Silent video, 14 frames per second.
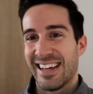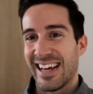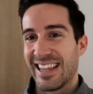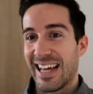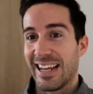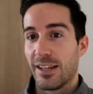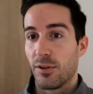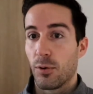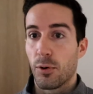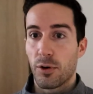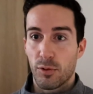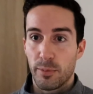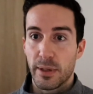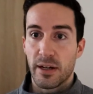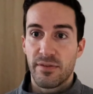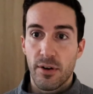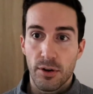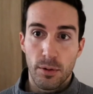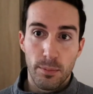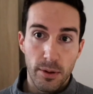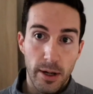and then the order would be a
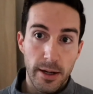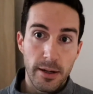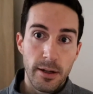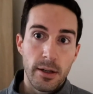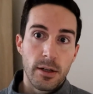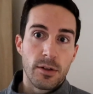fungal blood,